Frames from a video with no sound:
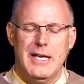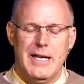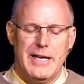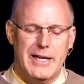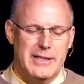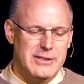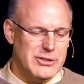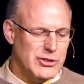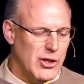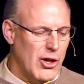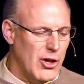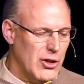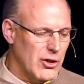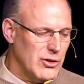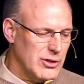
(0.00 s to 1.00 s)
And
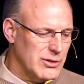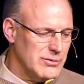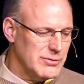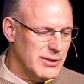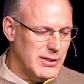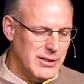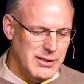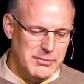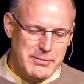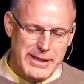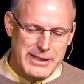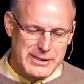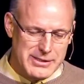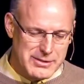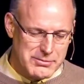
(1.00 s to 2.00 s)
Saul
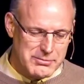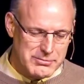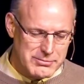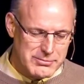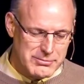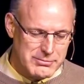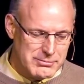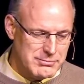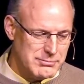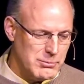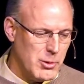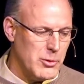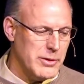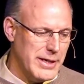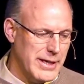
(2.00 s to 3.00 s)
makes some
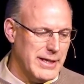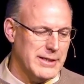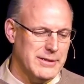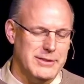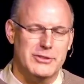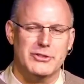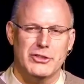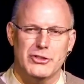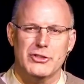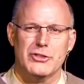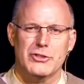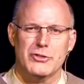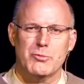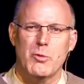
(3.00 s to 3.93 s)
bonehead decisions.